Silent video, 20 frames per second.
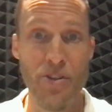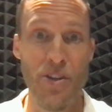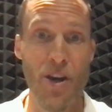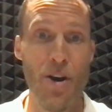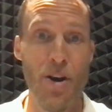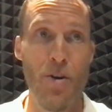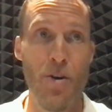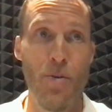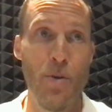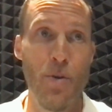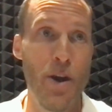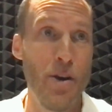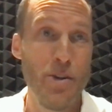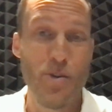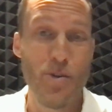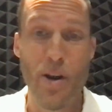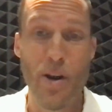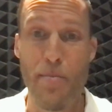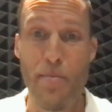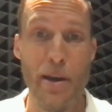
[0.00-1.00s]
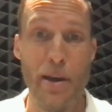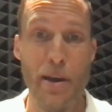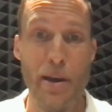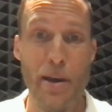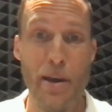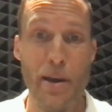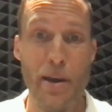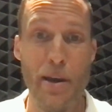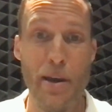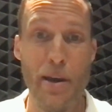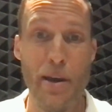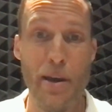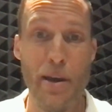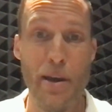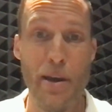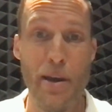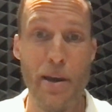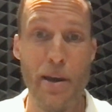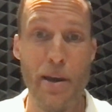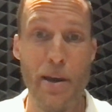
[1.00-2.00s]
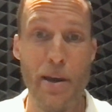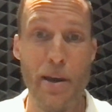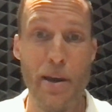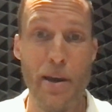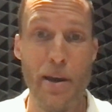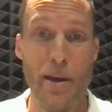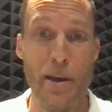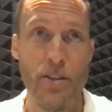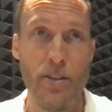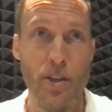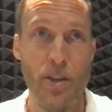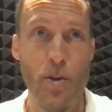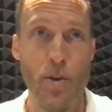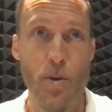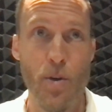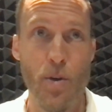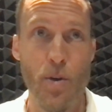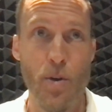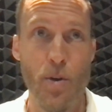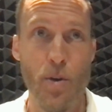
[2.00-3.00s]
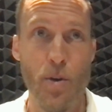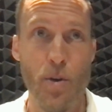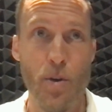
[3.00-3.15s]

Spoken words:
So we always recommend killing with kindness. Like, you want to